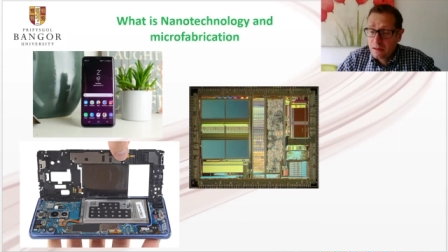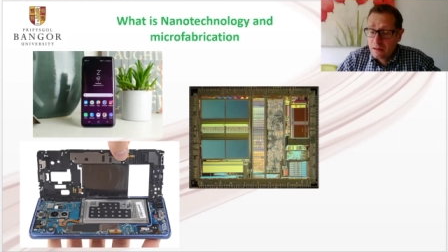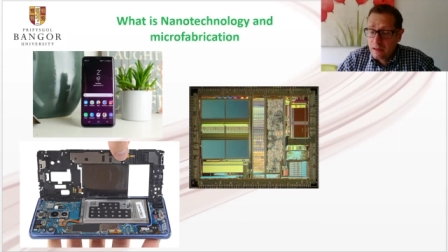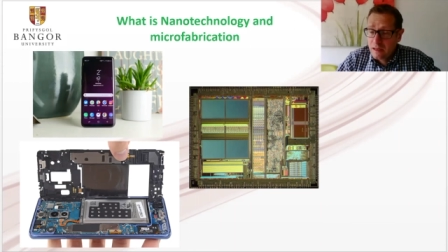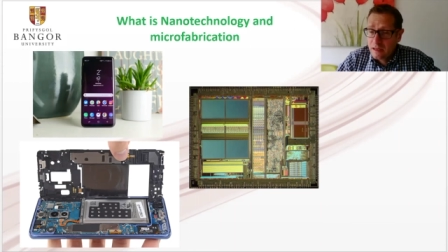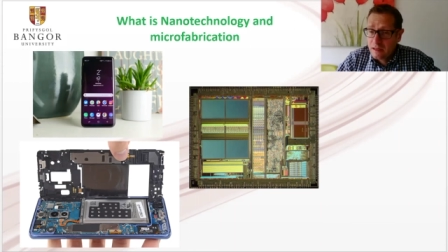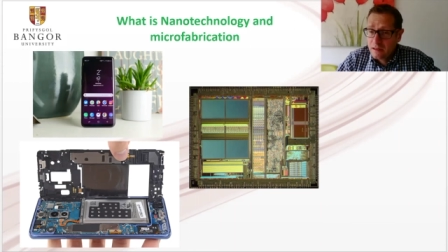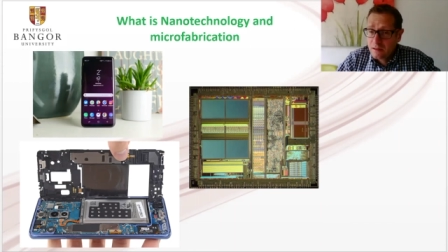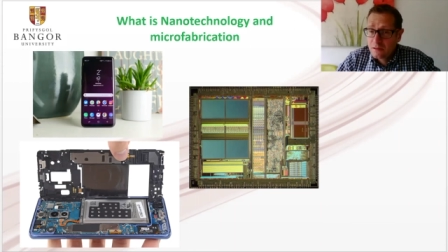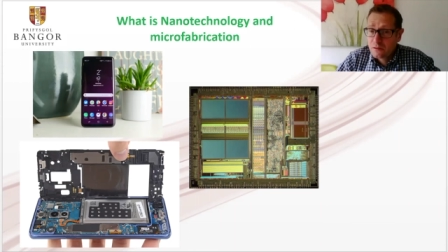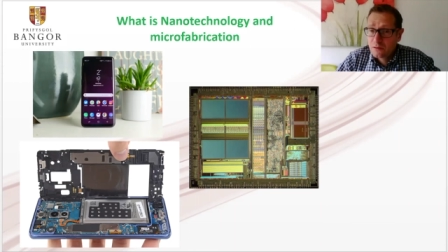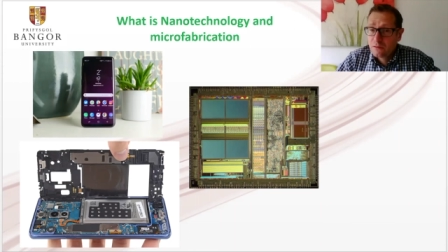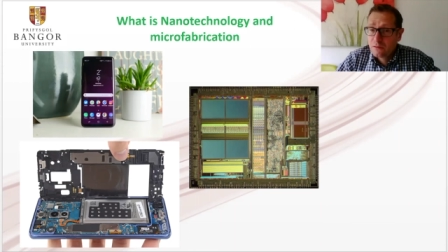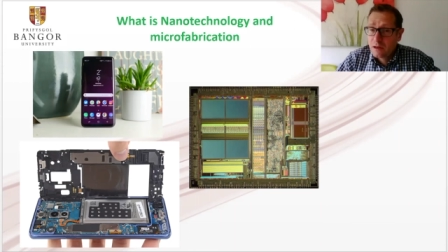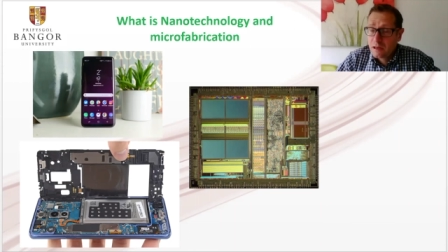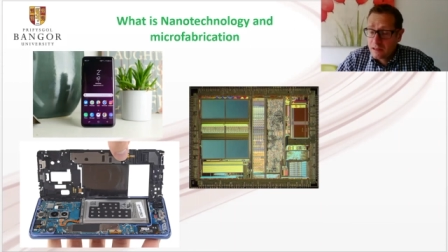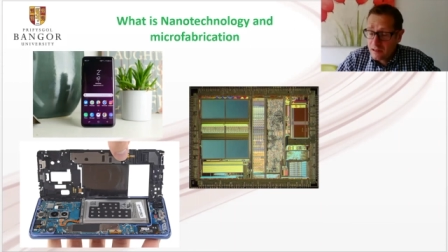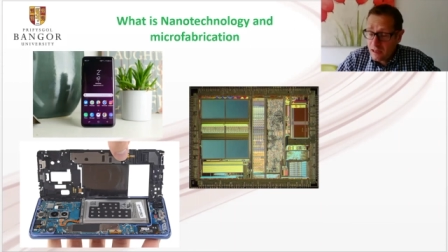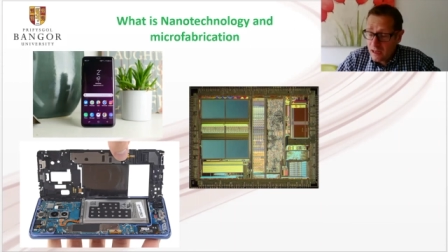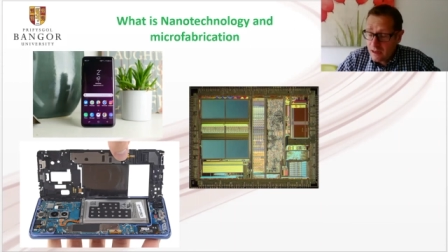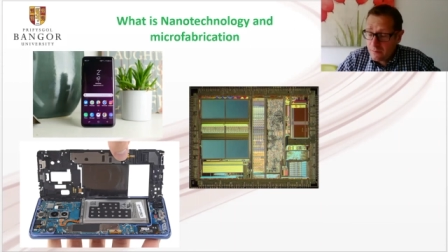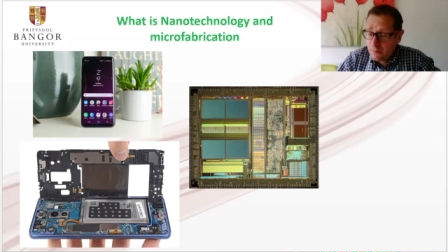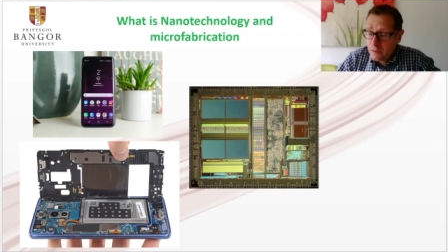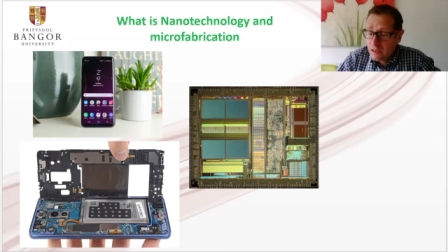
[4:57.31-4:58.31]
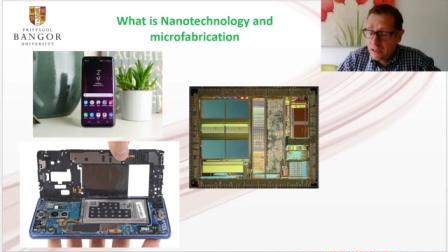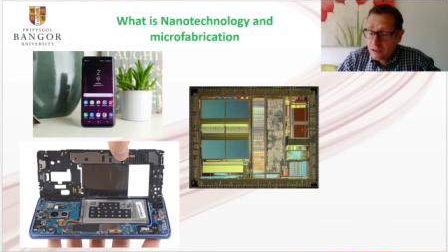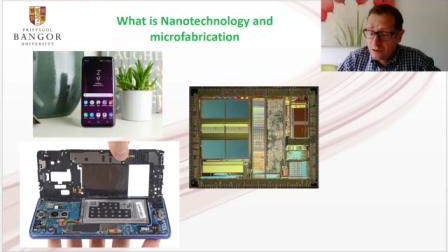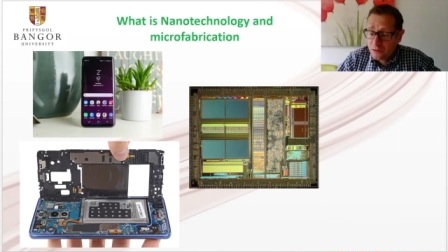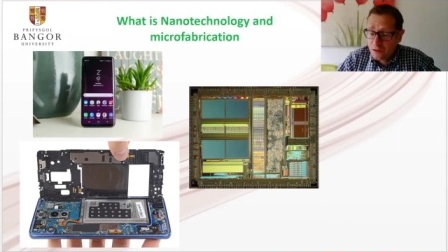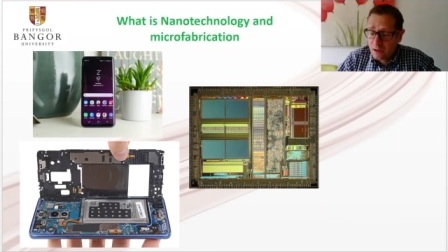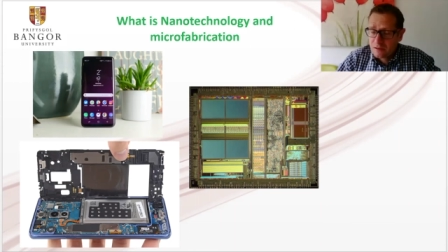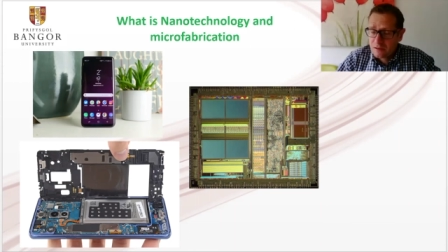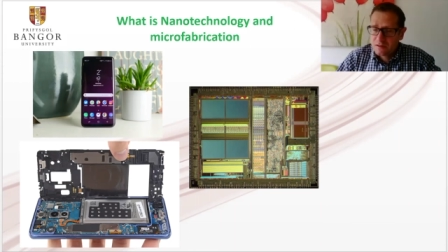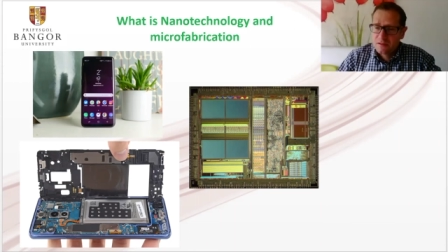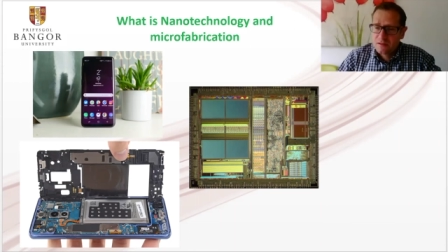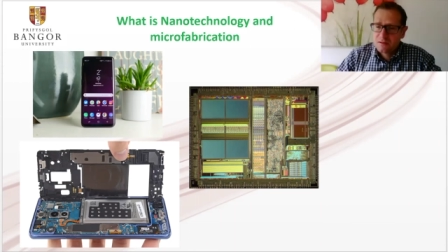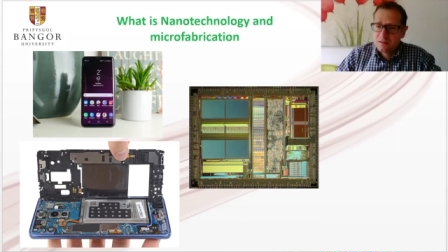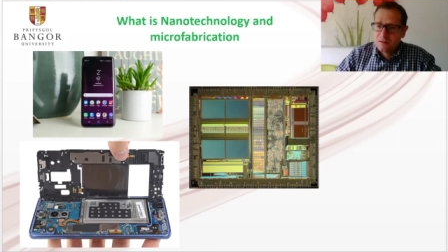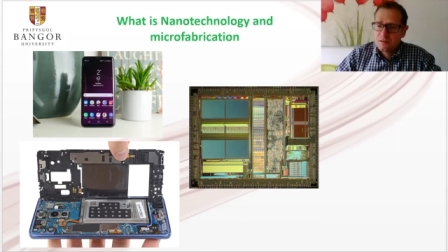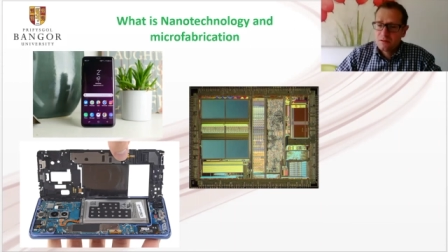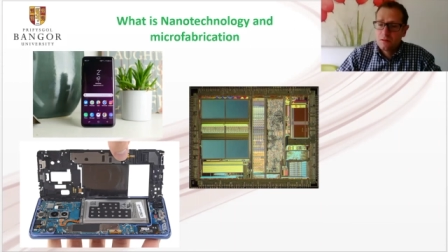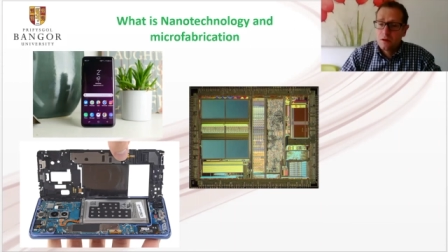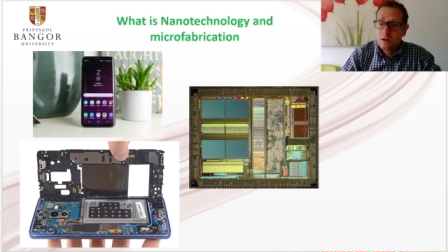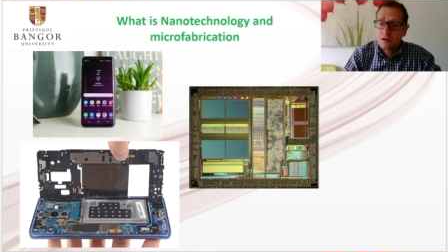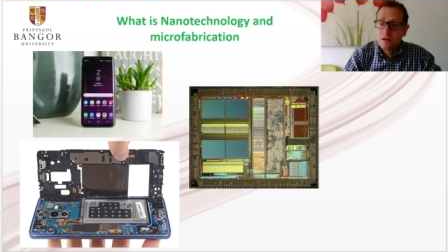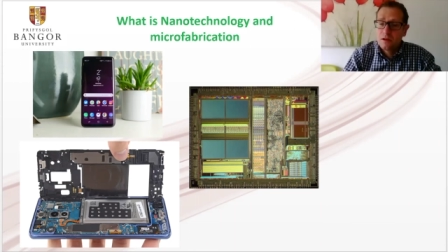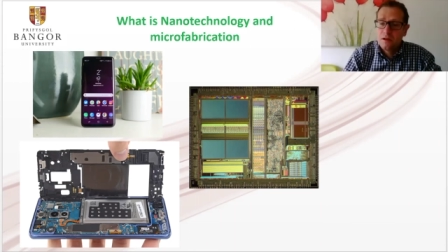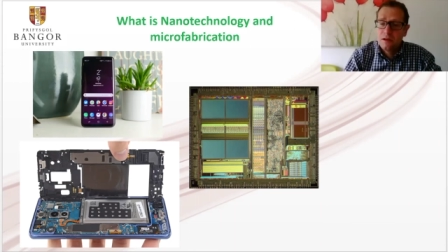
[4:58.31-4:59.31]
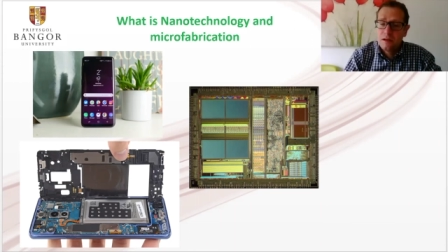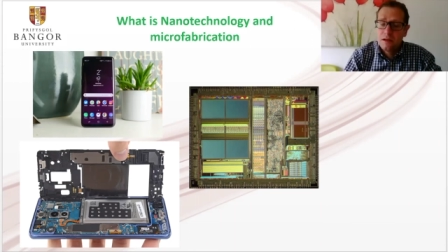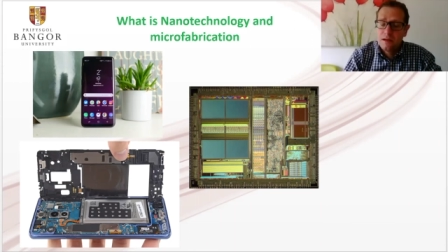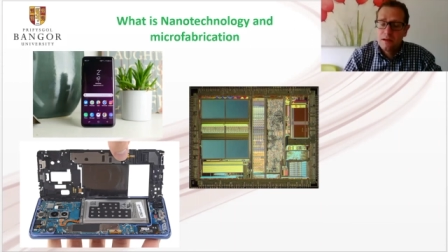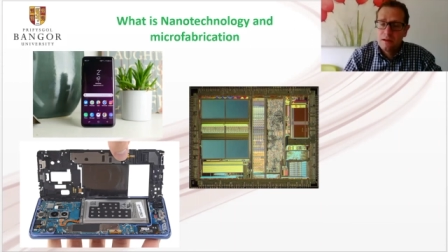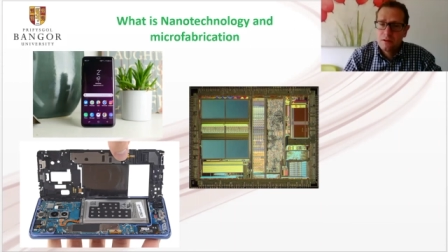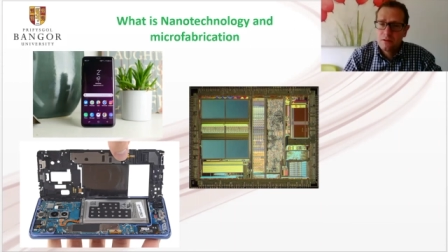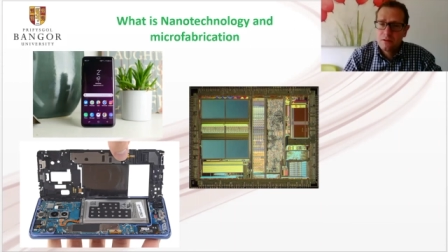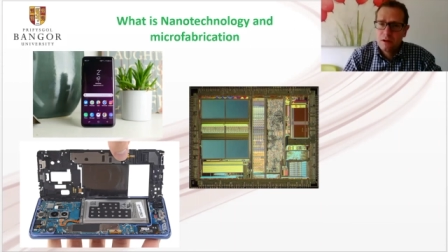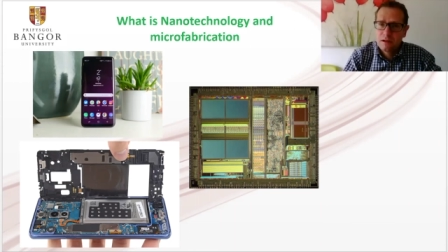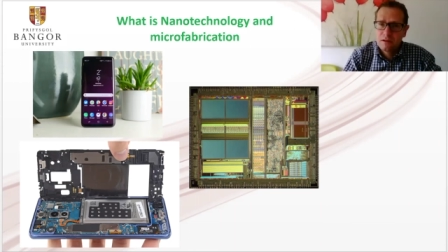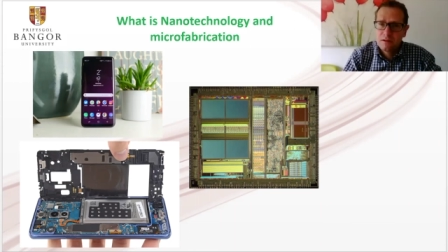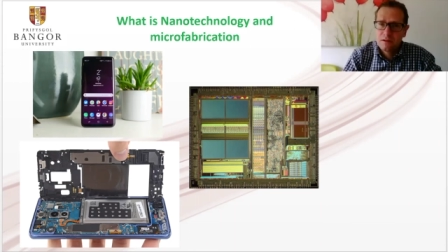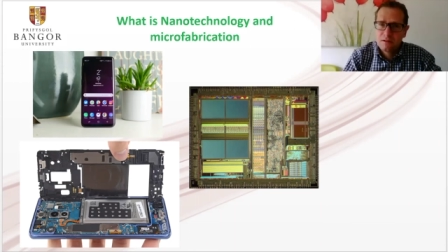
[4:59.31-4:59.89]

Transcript: integrate that many transistors on an integrated